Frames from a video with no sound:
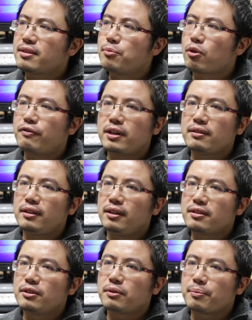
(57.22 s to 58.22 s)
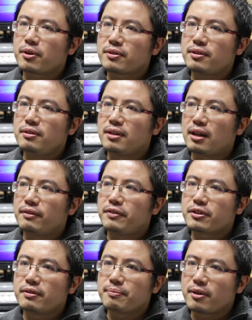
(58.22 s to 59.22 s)
It's more fun to listen to a person. You got the
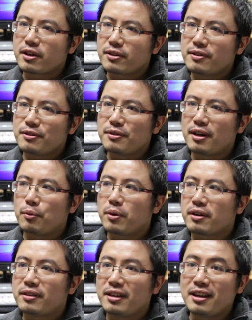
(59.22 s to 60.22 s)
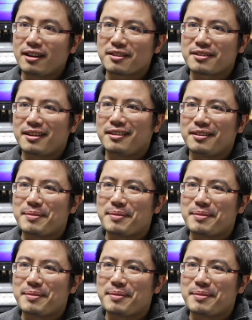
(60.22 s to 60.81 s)
facial impressions. You got where they got excited